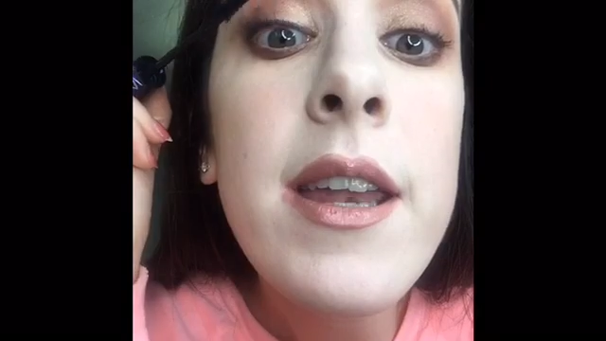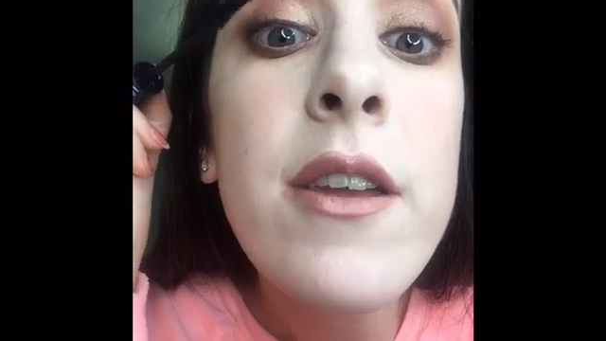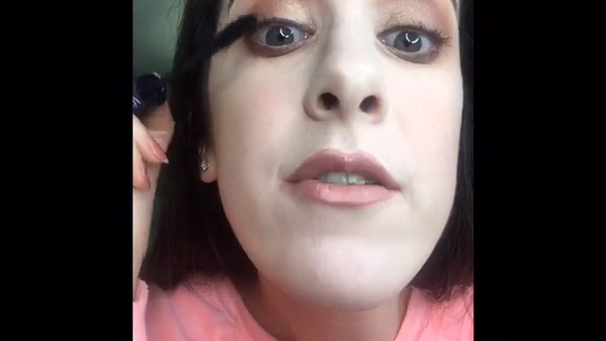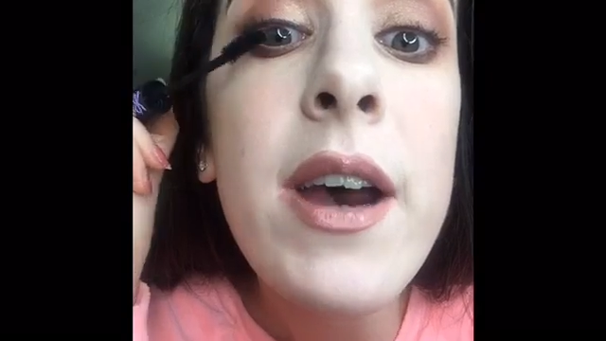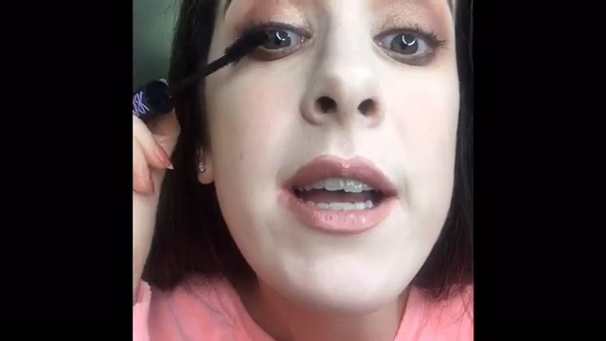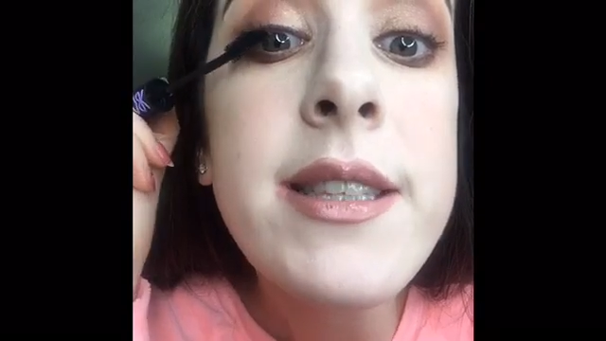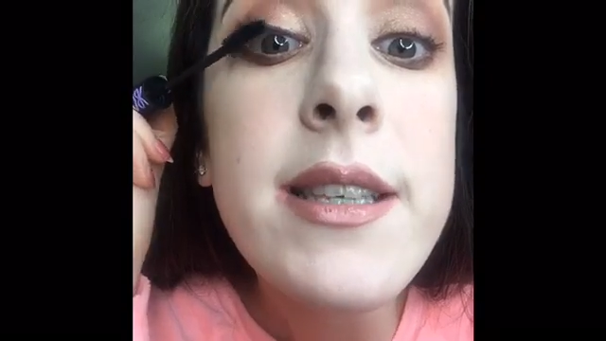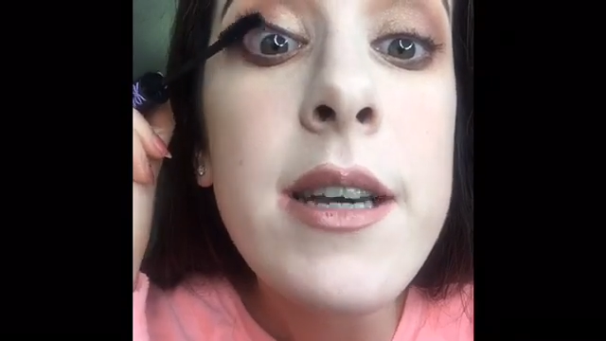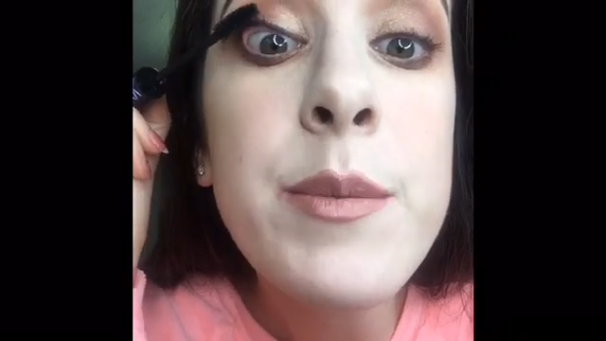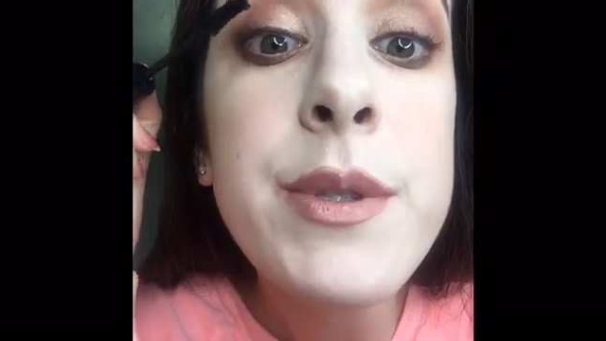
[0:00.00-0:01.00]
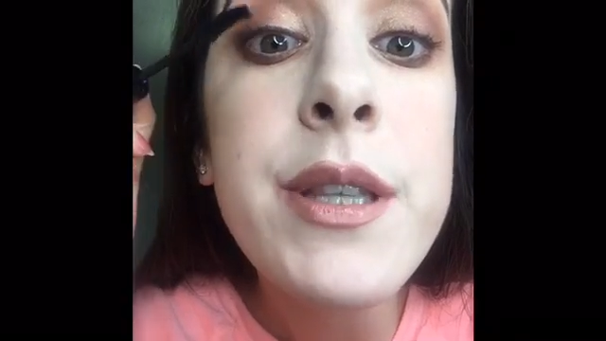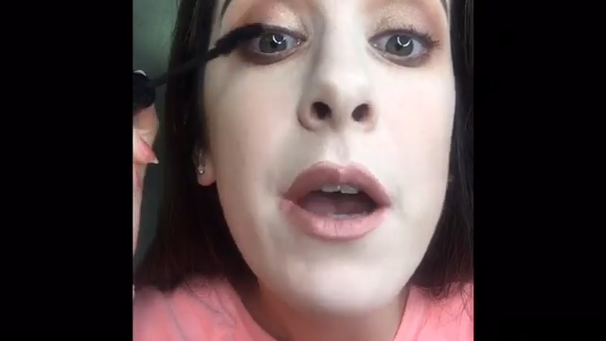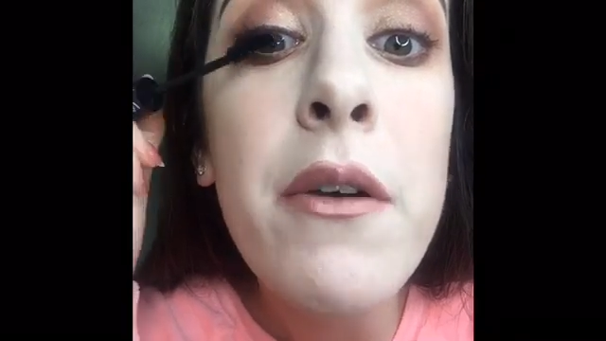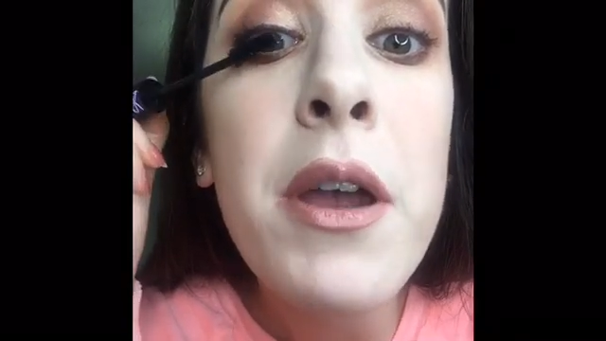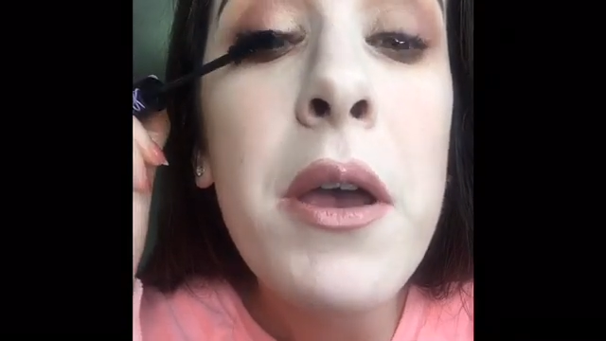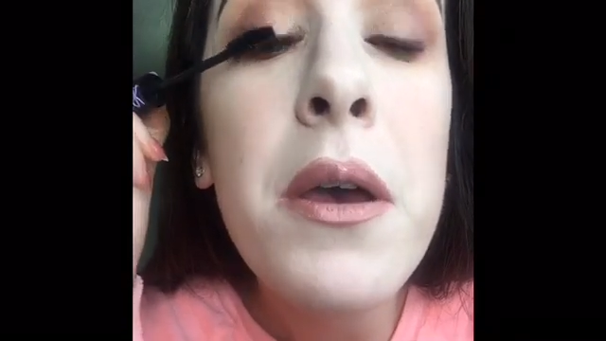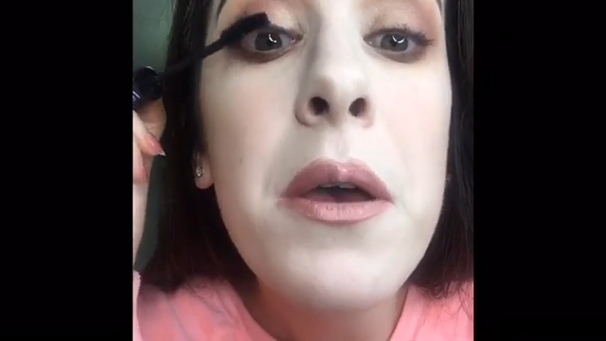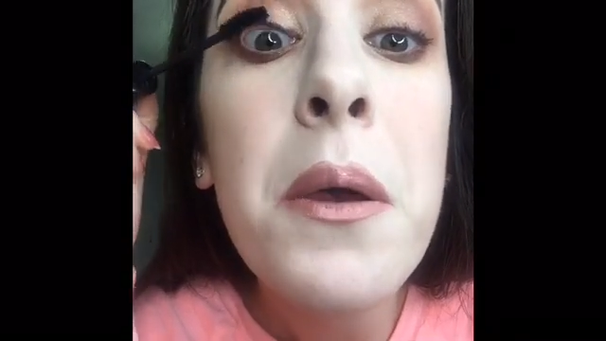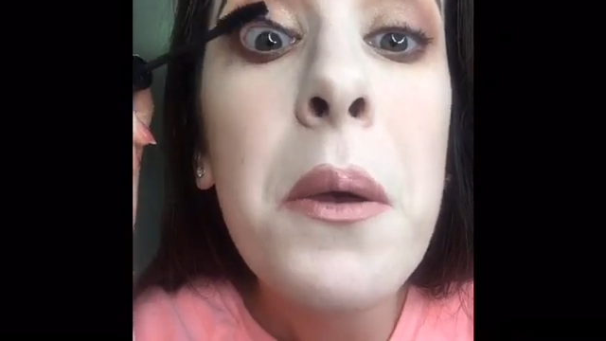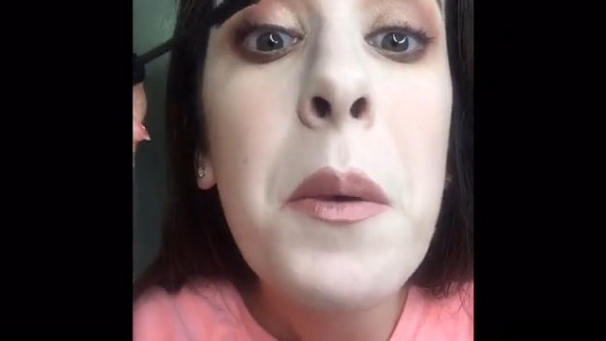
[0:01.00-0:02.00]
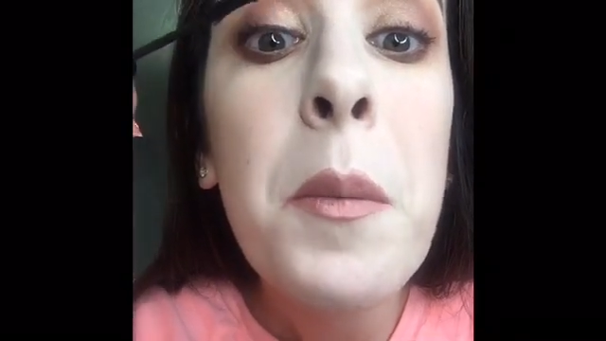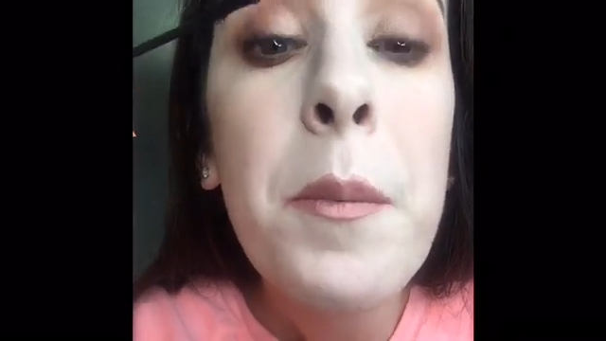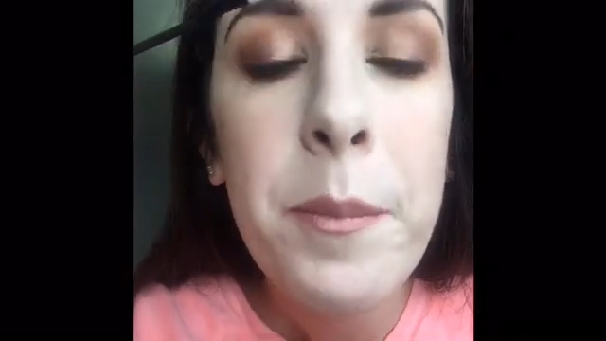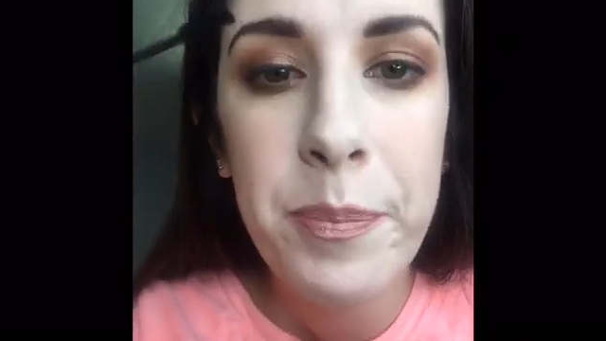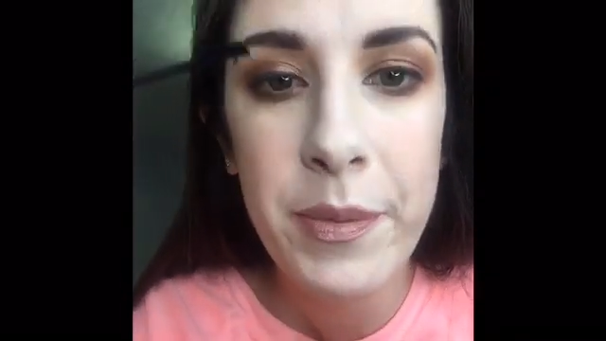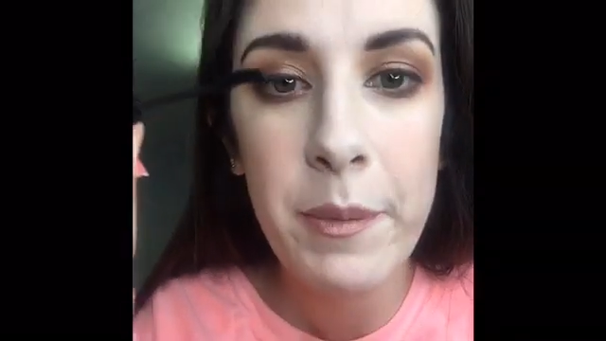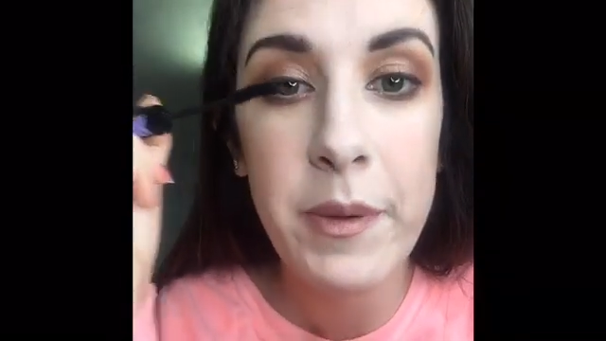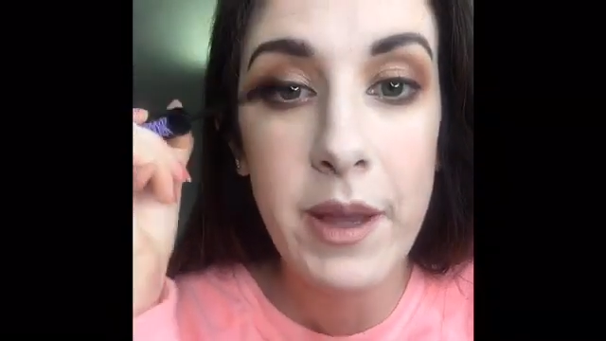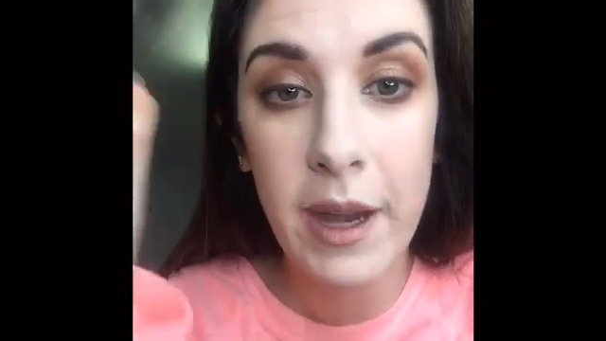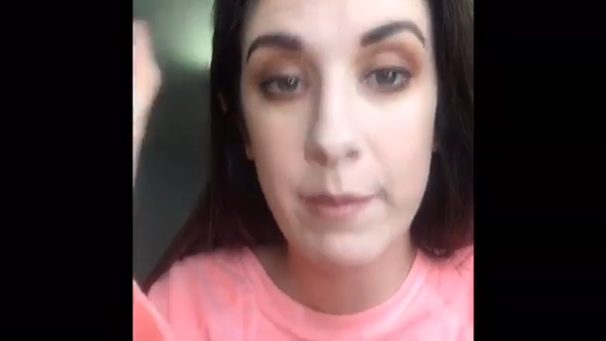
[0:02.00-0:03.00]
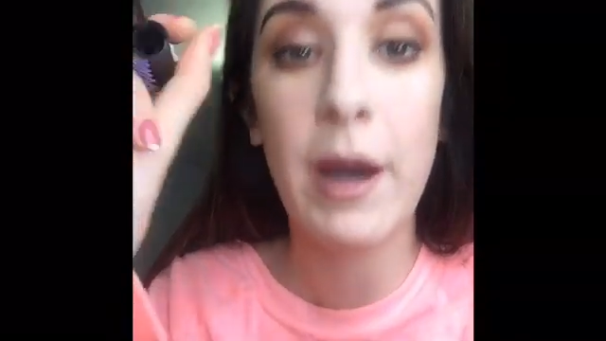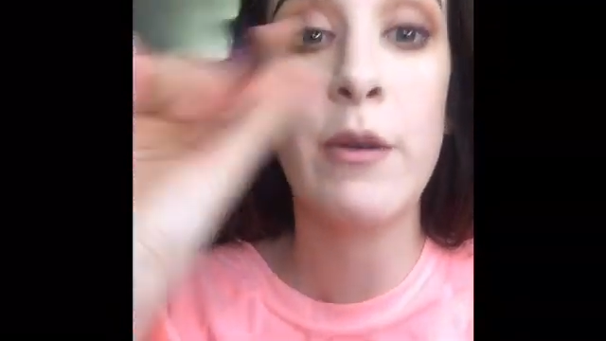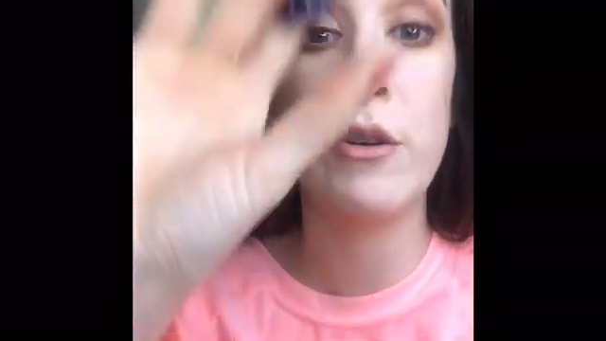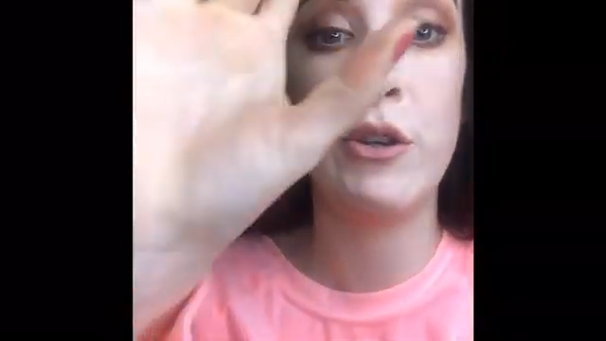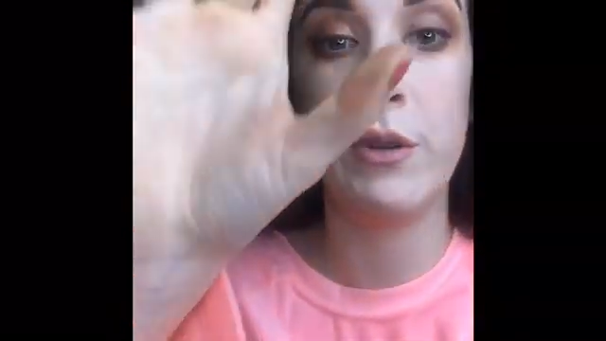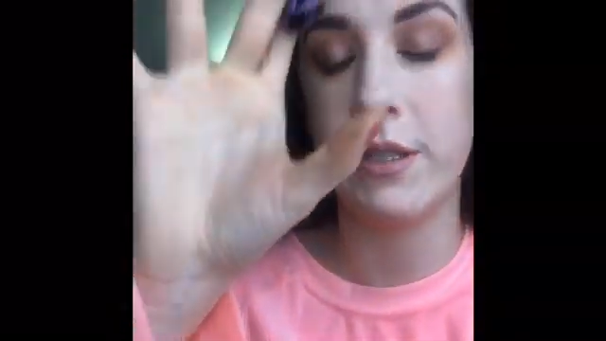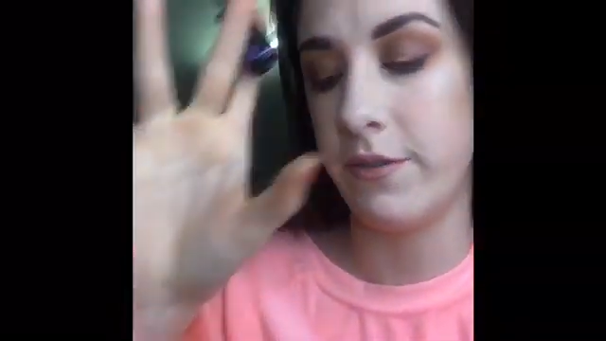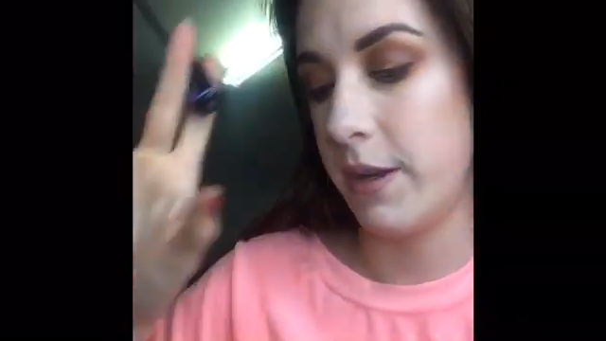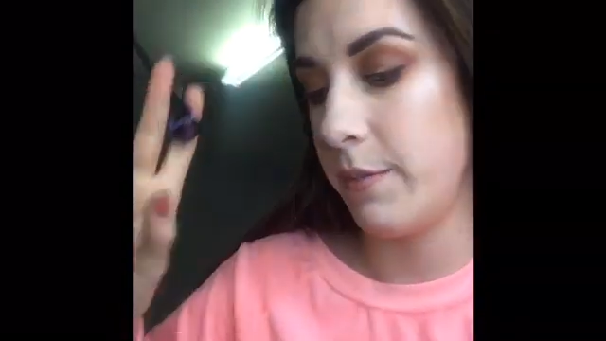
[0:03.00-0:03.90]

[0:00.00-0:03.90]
In advance, I'm sorry about that. I'm going to do this off